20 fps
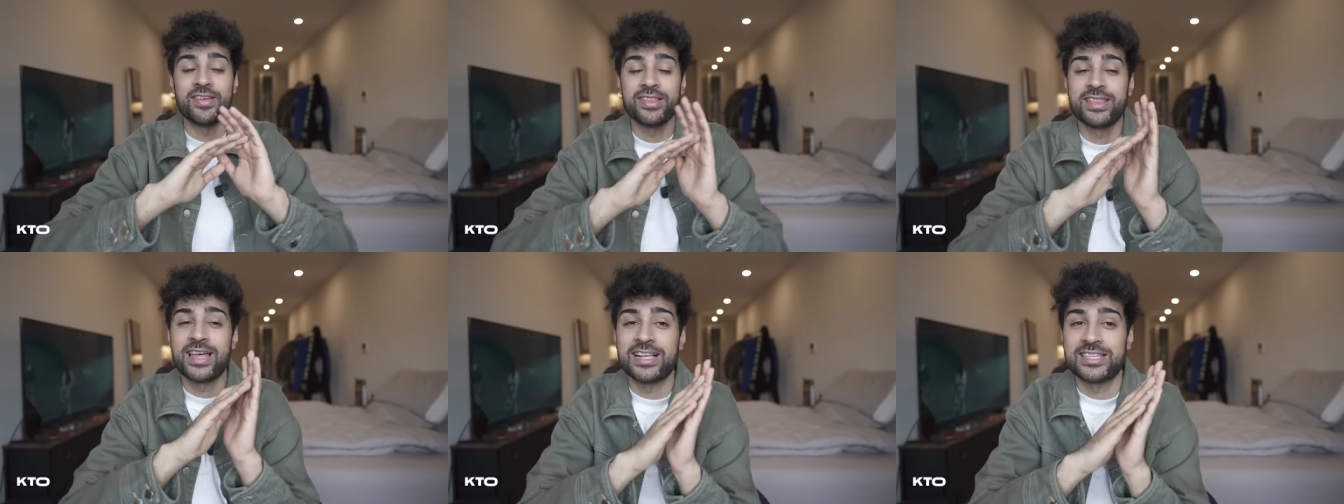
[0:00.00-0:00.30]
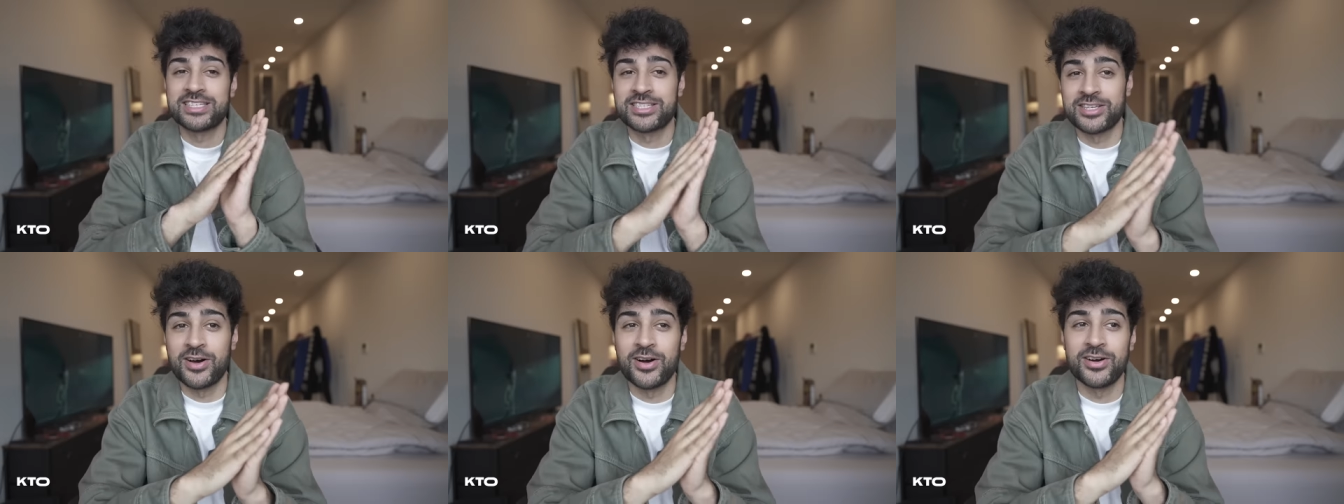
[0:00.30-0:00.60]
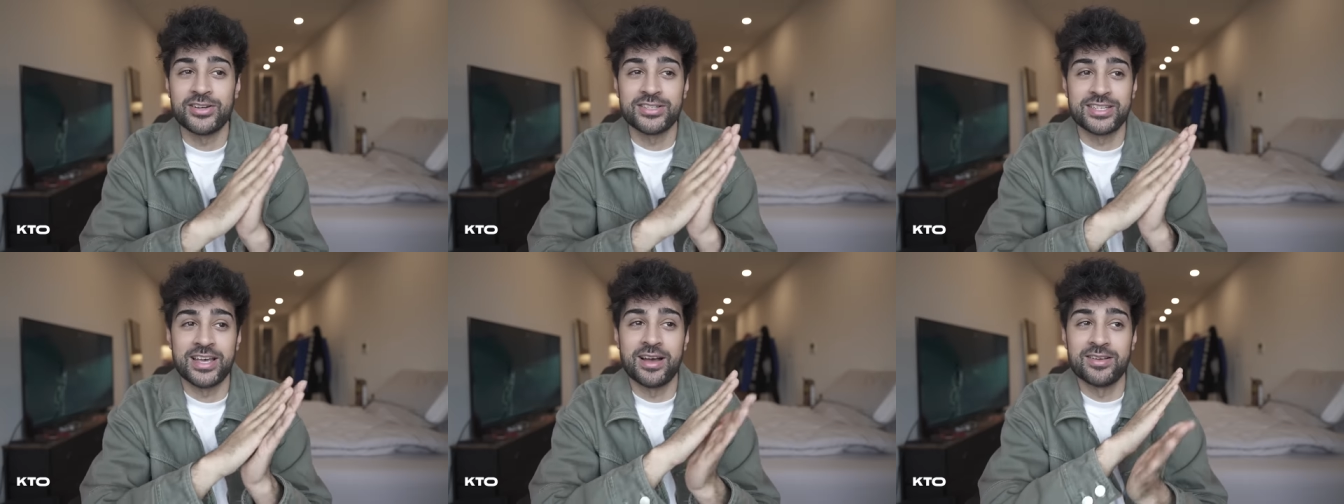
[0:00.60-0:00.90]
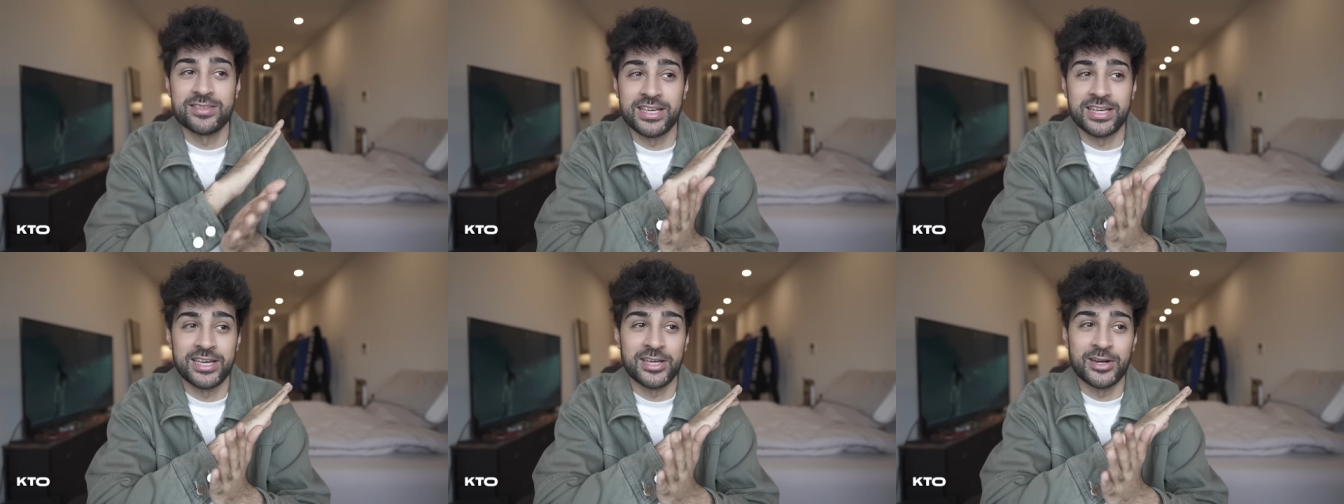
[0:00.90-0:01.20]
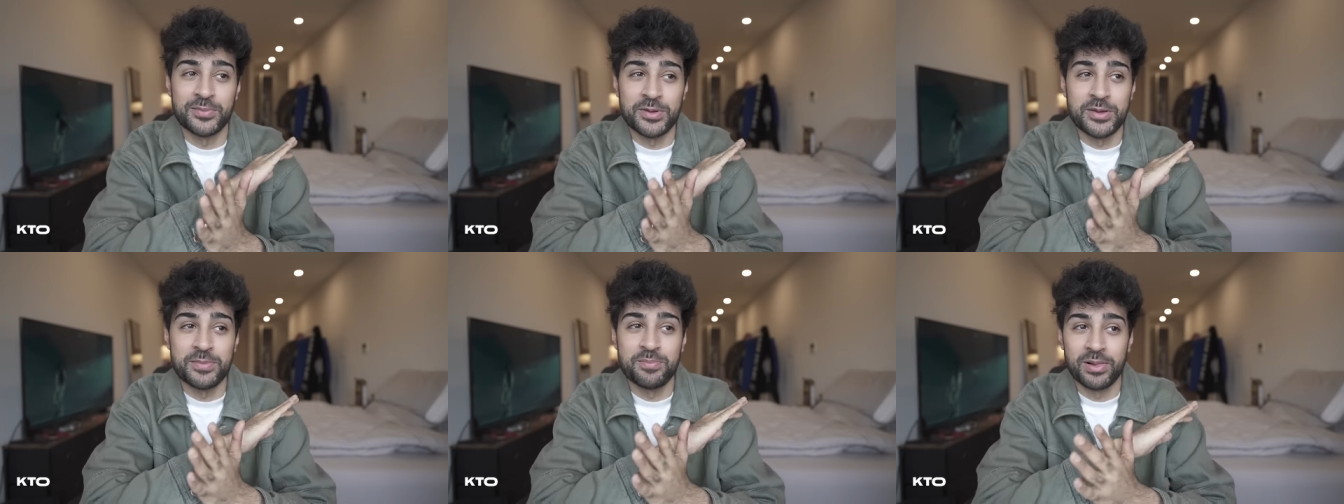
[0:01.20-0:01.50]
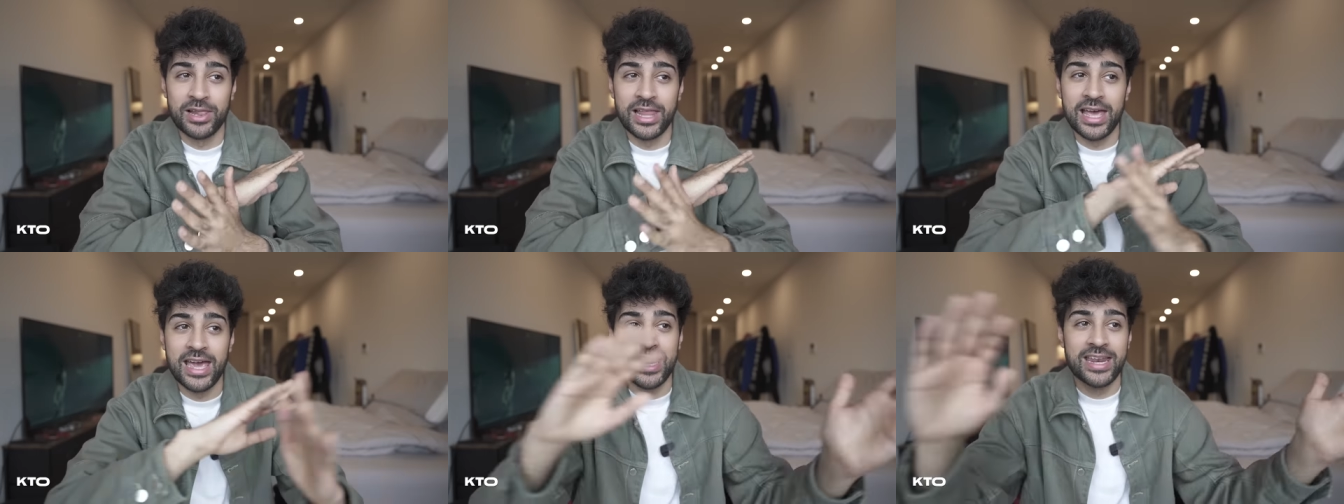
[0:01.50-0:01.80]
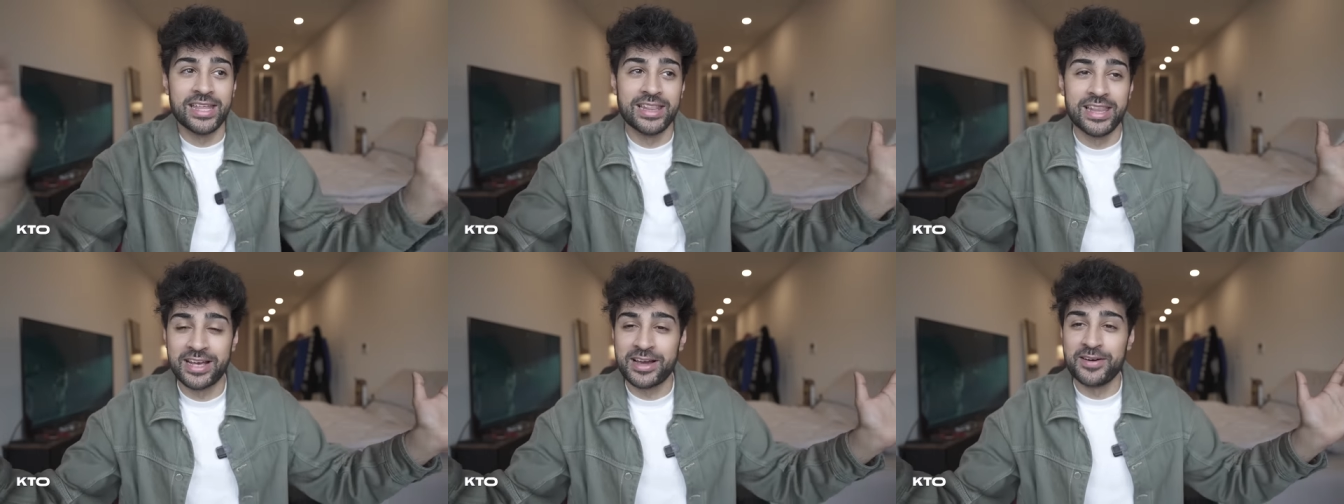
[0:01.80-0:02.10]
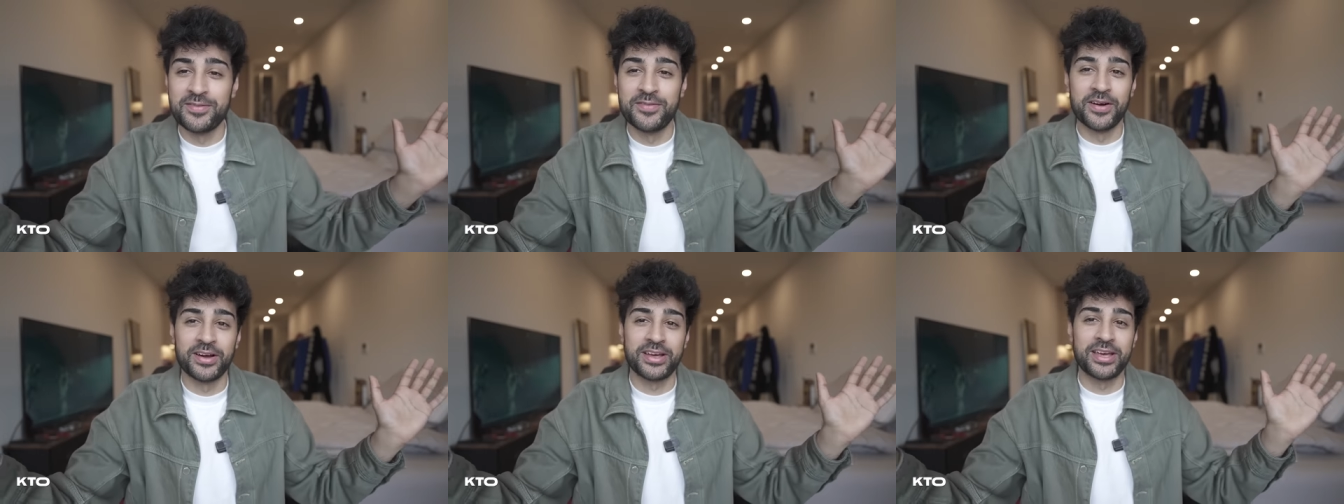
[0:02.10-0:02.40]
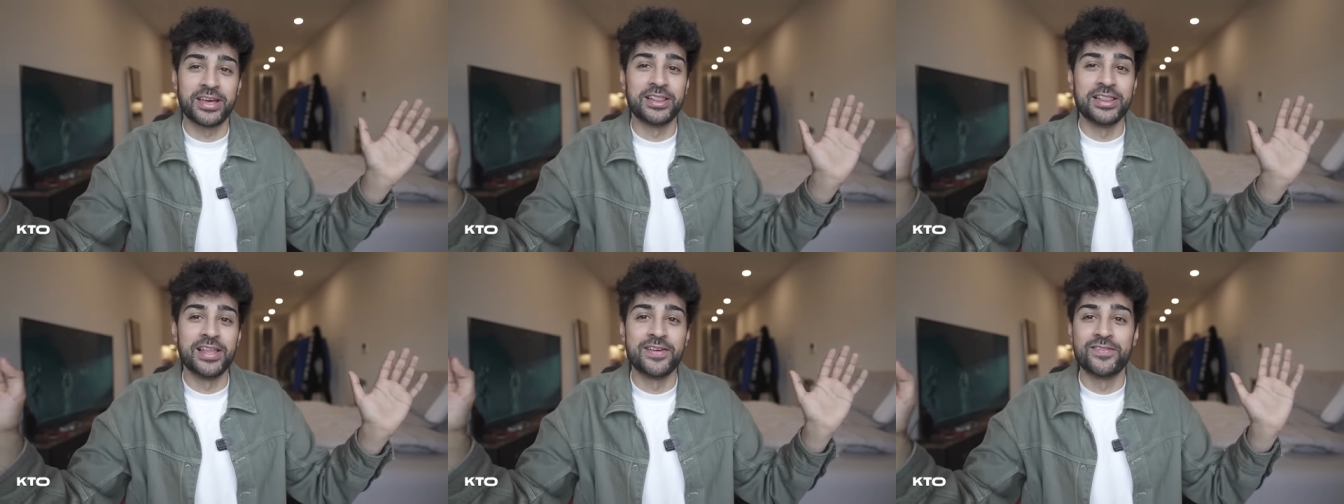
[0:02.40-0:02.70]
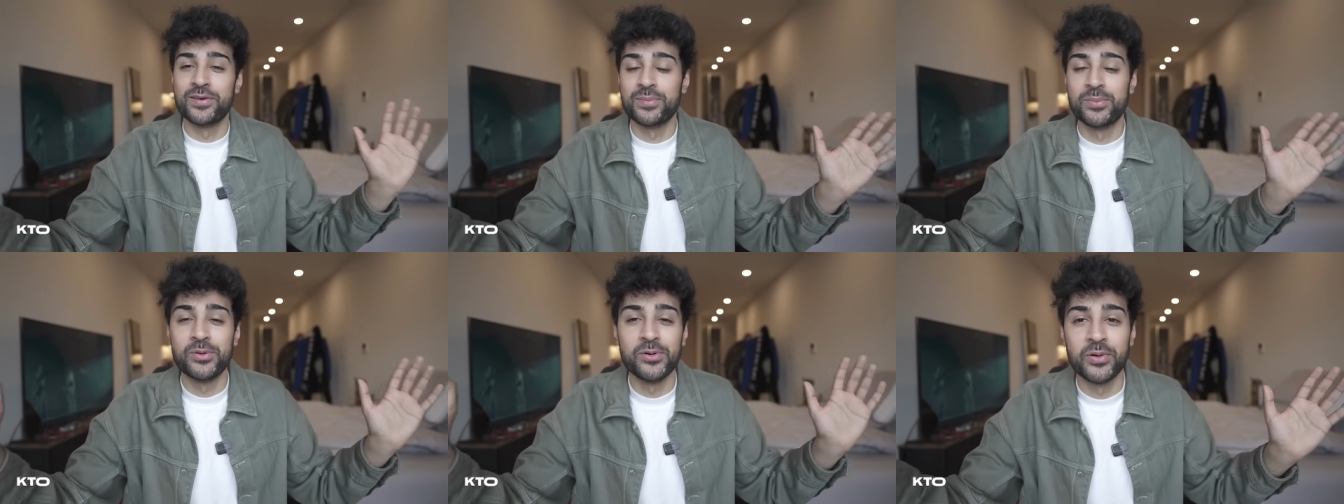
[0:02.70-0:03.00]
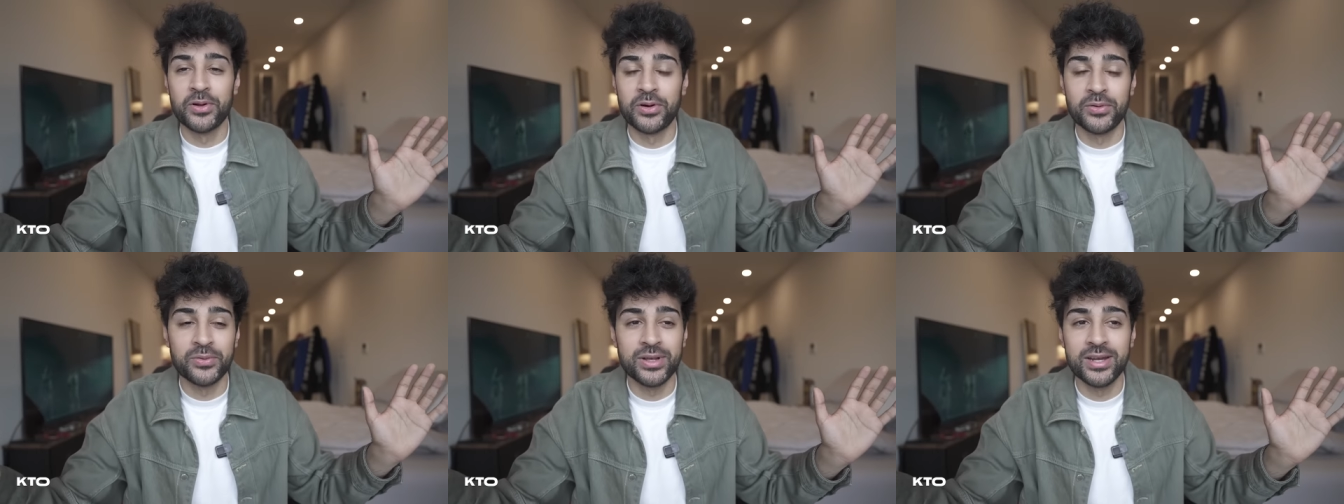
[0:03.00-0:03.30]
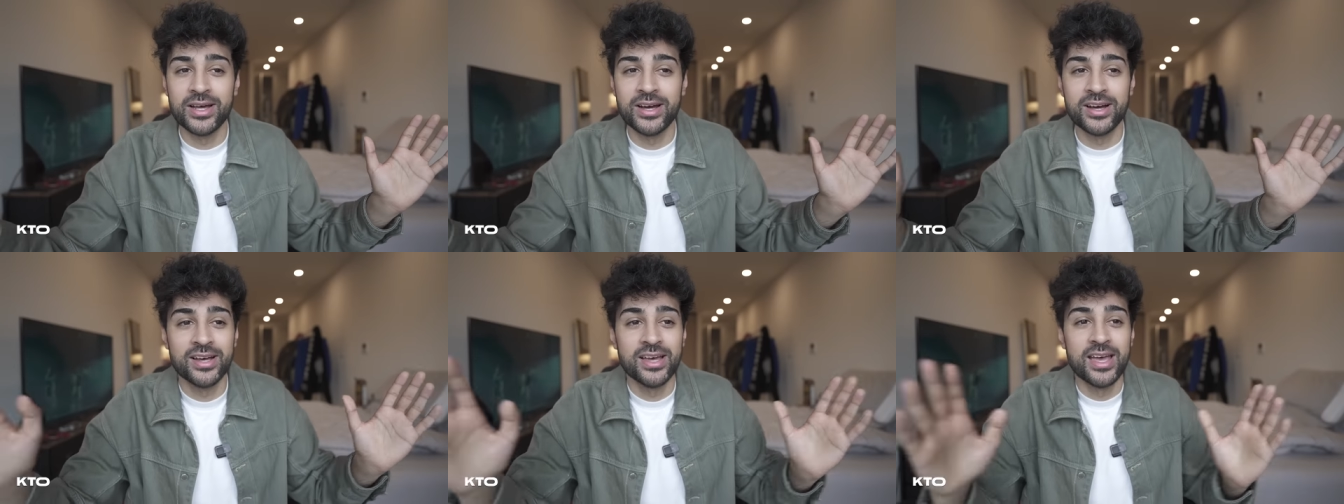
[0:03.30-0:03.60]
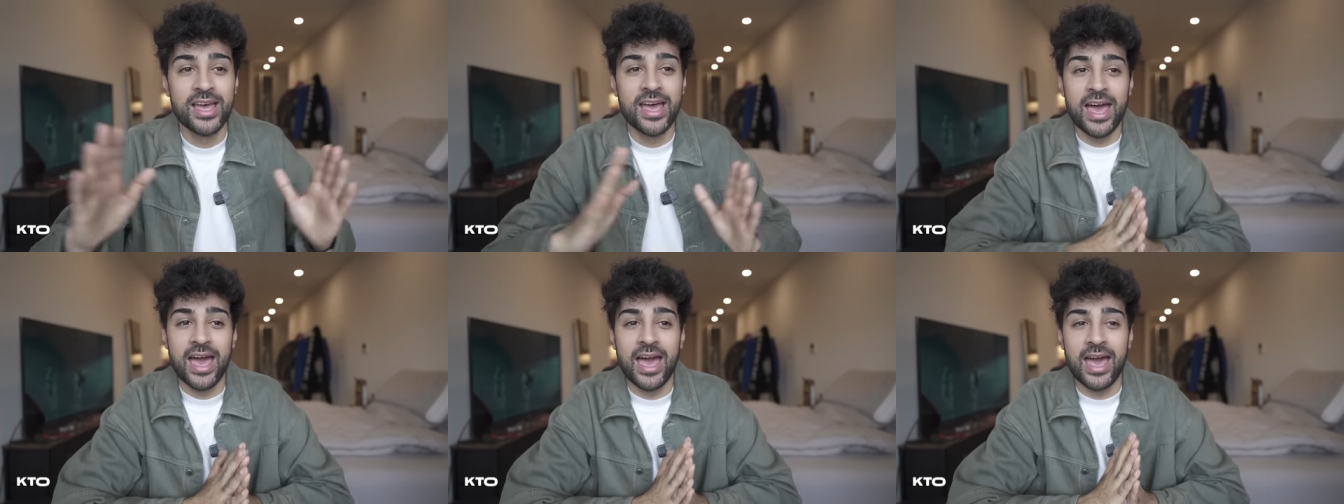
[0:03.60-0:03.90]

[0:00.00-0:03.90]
I think that song sounds like it'll be played in like a fucking Liverpool arena